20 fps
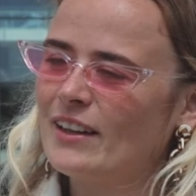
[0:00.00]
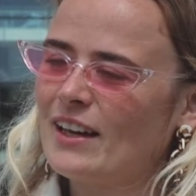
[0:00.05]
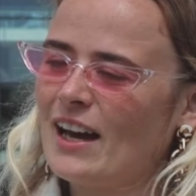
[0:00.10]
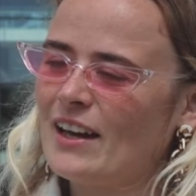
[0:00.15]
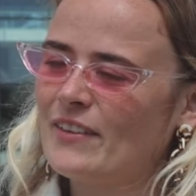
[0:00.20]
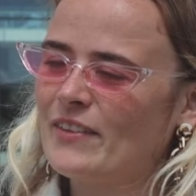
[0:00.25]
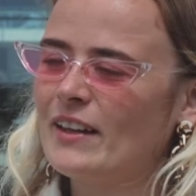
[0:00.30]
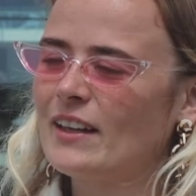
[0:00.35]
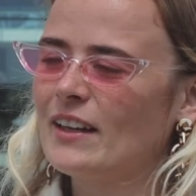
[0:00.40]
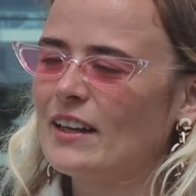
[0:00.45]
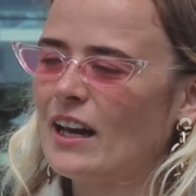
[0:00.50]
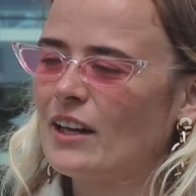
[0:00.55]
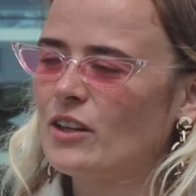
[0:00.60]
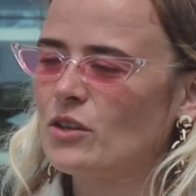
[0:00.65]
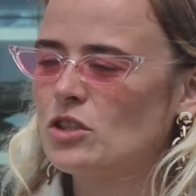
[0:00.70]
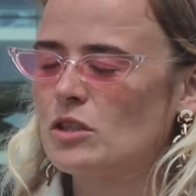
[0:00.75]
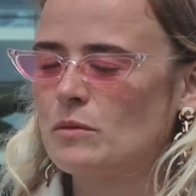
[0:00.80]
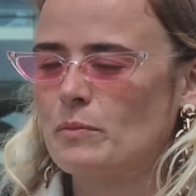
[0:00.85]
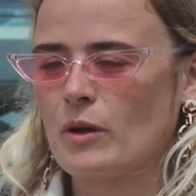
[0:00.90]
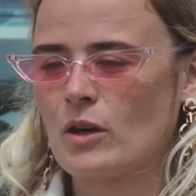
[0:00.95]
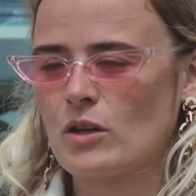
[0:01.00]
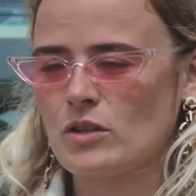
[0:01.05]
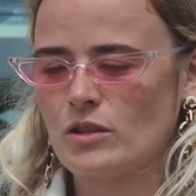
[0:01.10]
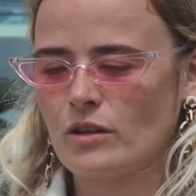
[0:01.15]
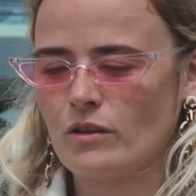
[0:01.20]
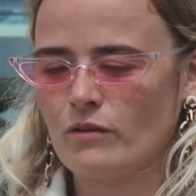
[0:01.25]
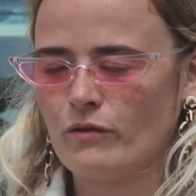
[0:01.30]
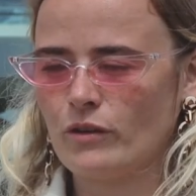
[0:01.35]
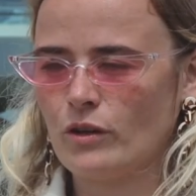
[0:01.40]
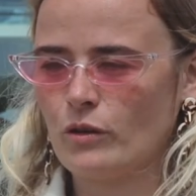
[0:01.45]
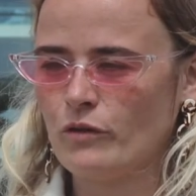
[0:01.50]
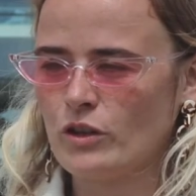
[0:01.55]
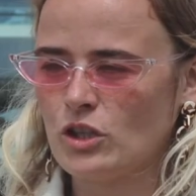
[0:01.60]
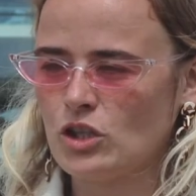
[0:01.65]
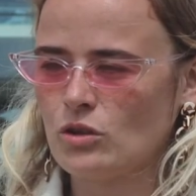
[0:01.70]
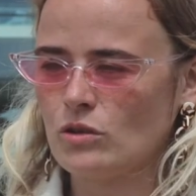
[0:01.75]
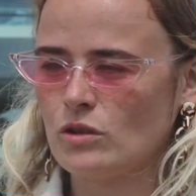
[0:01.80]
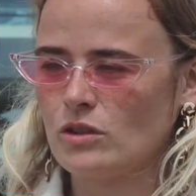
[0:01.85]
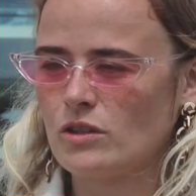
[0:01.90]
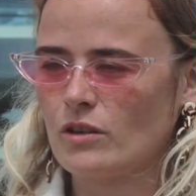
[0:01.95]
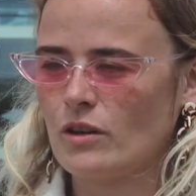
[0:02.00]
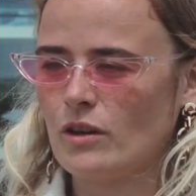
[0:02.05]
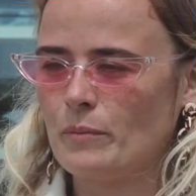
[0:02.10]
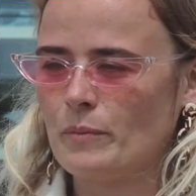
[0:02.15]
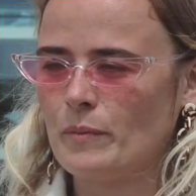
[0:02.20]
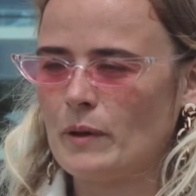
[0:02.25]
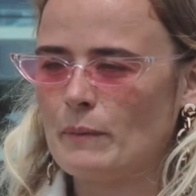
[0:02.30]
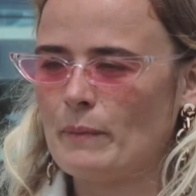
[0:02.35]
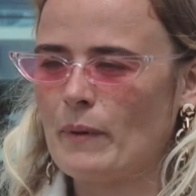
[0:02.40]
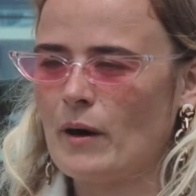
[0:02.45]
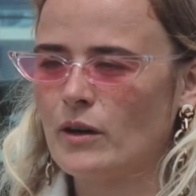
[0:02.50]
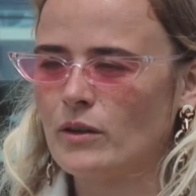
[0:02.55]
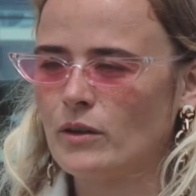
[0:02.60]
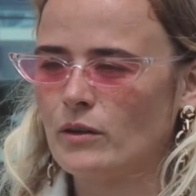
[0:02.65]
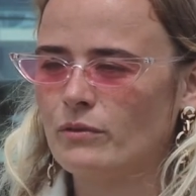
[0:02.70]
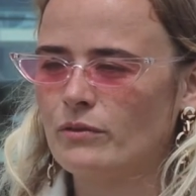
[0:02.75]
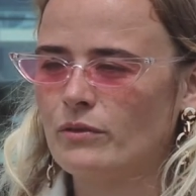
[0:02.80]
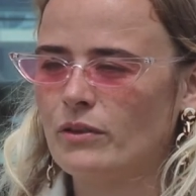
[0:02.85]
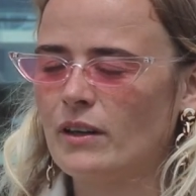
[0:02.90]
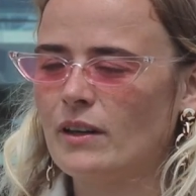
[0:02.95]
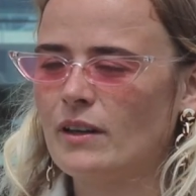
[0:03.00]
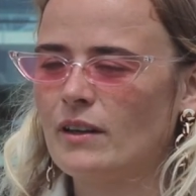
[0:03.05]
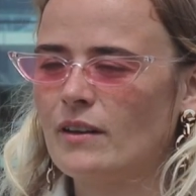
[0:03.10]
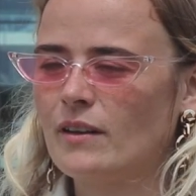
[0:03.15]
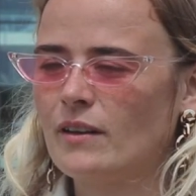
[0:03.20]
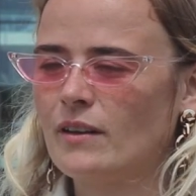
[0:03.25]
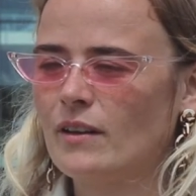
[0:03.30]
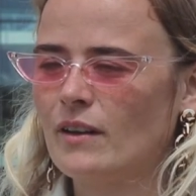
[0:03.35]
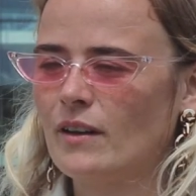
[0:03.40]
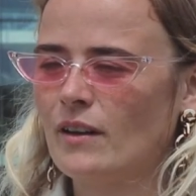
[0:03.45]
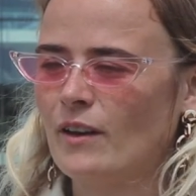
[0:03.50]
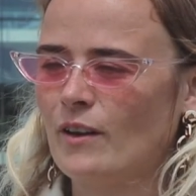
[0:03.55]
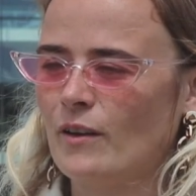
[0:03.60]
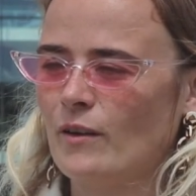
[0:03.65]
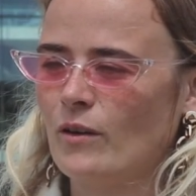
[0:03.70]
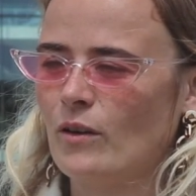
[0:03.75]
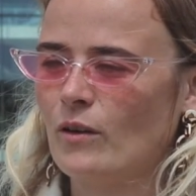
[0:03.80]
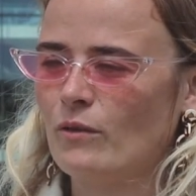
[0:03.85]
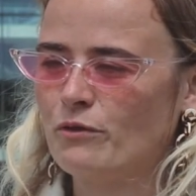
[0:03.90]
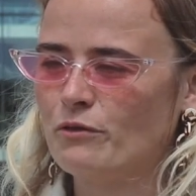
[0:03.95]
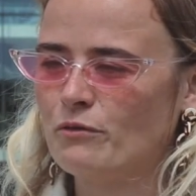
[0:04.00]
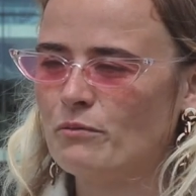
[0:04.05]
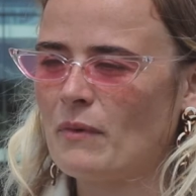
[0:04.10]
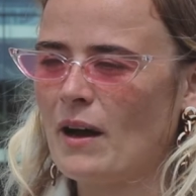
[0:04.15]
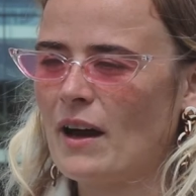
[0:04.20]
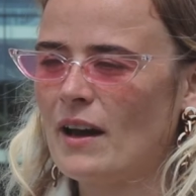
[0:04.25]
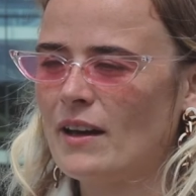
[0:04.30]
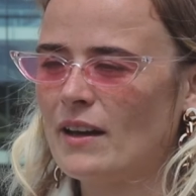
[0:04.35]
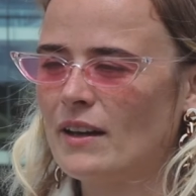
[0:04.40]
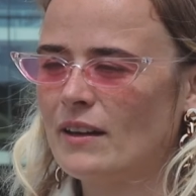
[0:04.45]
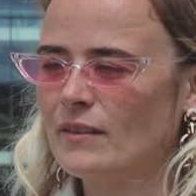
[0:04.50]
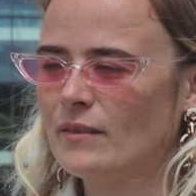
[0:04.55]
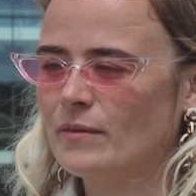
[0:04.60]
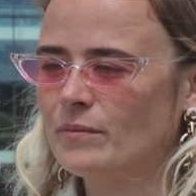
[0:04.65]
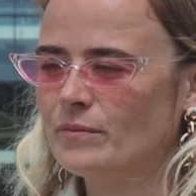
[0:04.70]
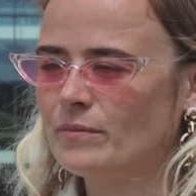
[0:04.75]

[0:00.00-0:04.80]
I think I use it because the visuals are a big part of my